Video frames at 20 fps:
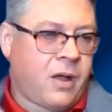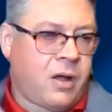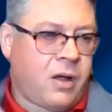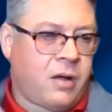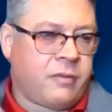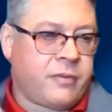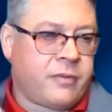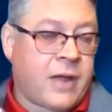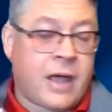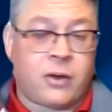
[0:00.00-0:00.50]

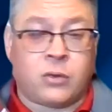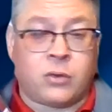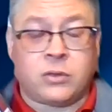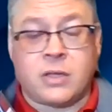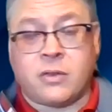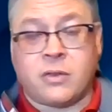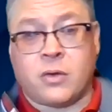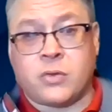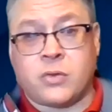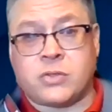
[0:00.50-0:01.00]
of not
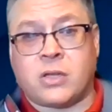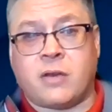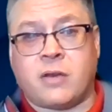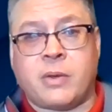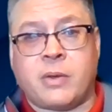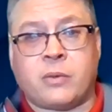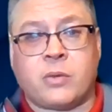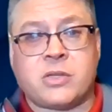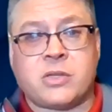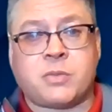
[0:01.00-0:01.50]
only those that
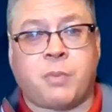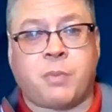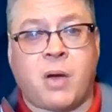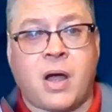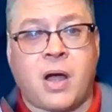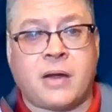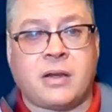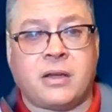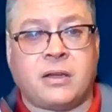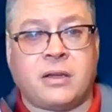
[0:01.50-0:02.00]
have been
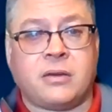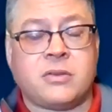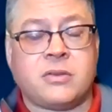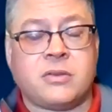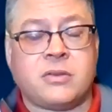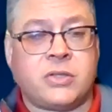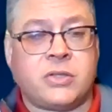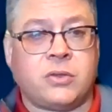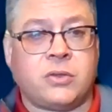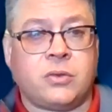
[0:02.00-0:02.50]
responding
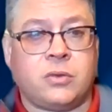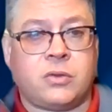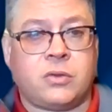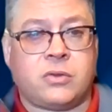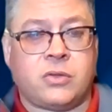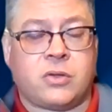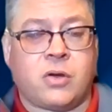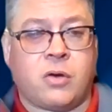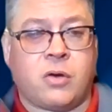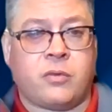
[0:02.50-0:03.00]
to,
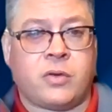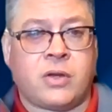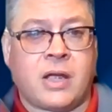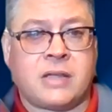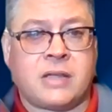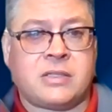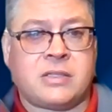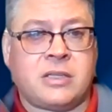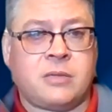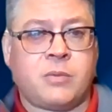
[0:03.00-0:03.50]
to COVID
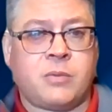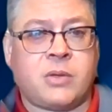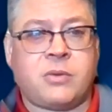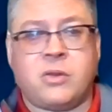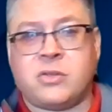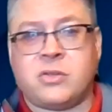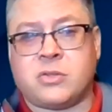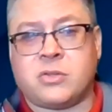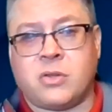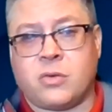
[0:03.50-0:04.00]
19,
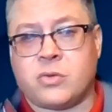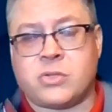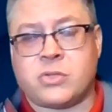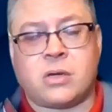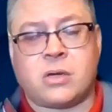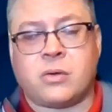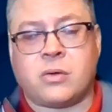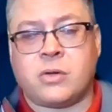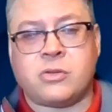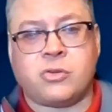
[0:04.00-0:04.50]
but this, those
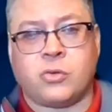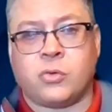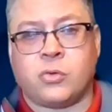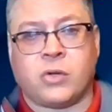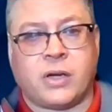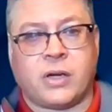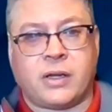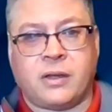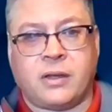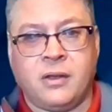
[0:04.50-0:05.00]
that are
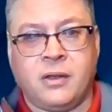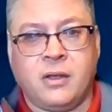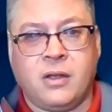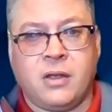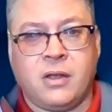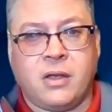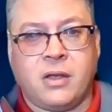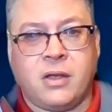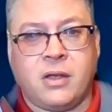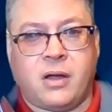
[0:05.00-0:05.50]
enduring
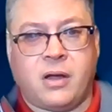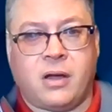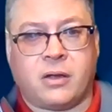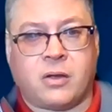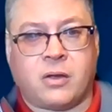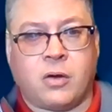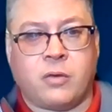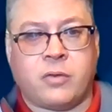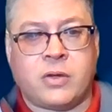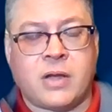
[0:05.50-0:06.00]
uh,
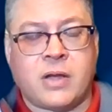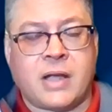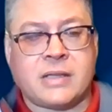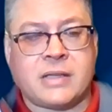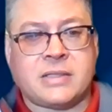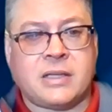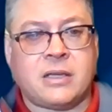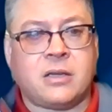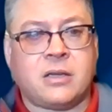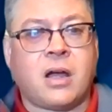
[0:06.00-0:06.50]

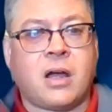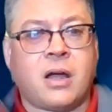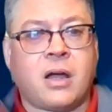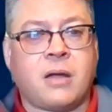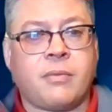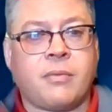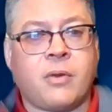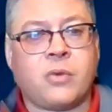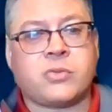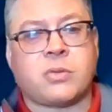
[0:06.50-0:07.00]
COVID-19.
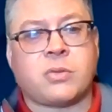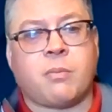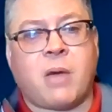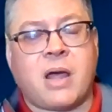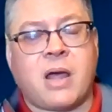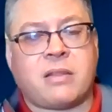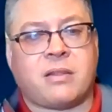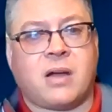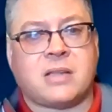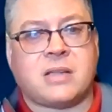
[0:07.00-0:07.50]
Uh, those are
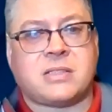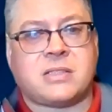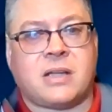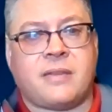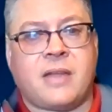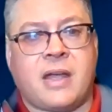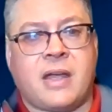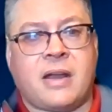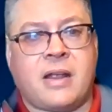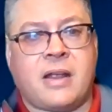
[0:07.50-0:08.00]
my thoughts
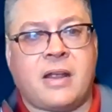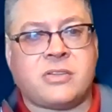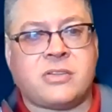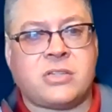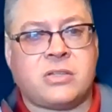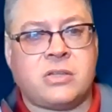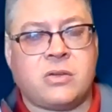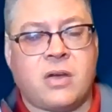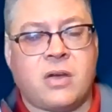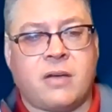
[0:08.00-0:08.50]
on that.
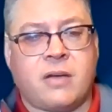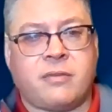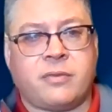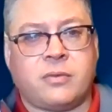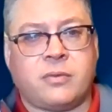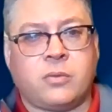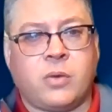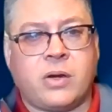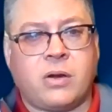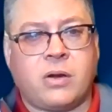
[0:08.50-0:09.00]
Angie, do you have,
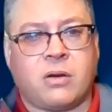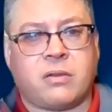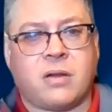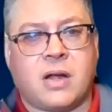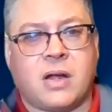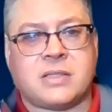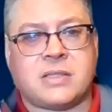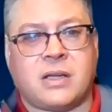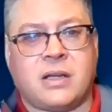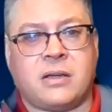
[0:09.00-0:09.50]
what are your
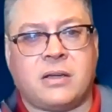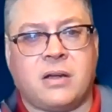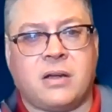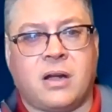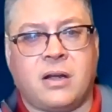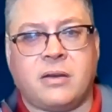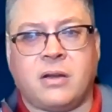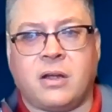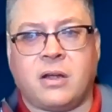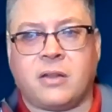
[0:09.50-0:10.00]
thoughts on,
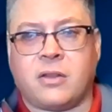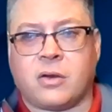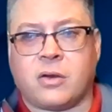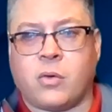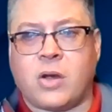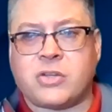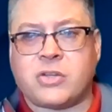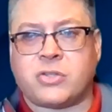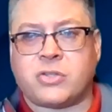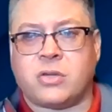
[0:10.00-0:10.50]
on uh, the
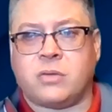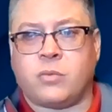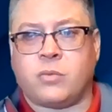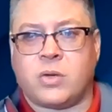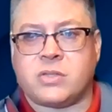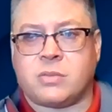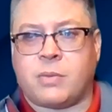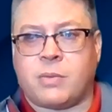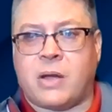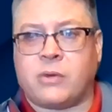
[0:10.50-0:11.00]
question
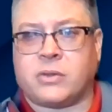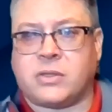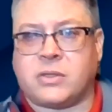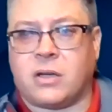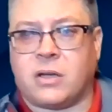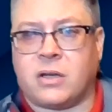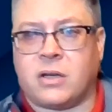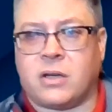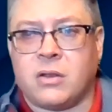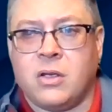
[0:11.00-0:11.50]
was about
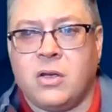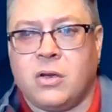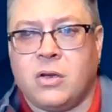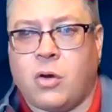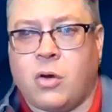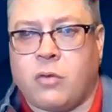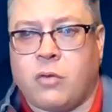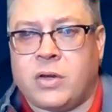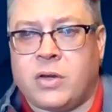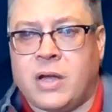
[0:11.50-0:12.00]
uh,
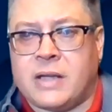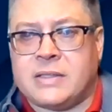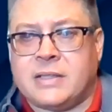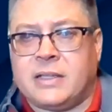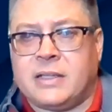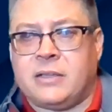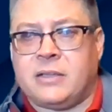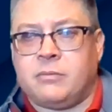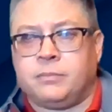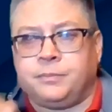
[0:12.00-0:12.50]

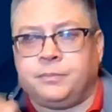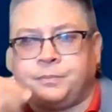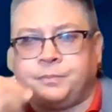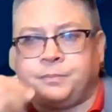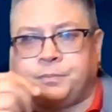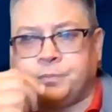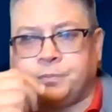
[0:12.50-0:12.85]
COVID-19?